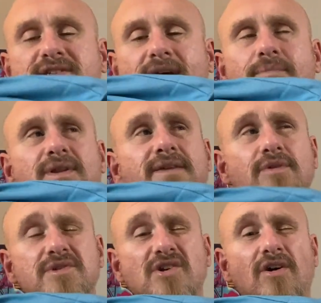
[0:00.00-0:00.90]
I believe it
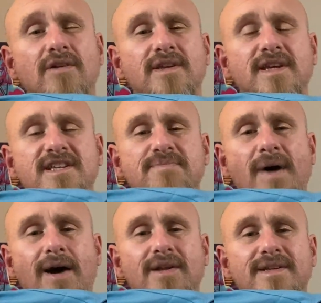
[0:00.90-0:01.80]
was called
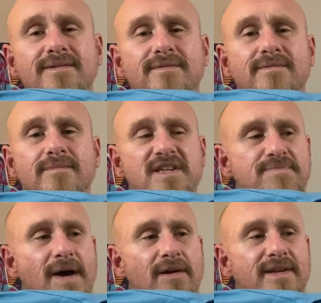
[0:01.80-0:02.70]
Eastbound
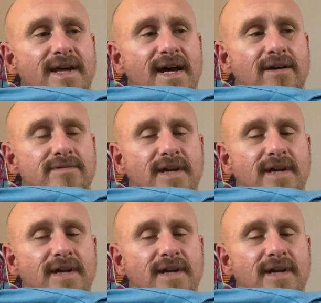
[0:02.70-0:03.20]
and Down,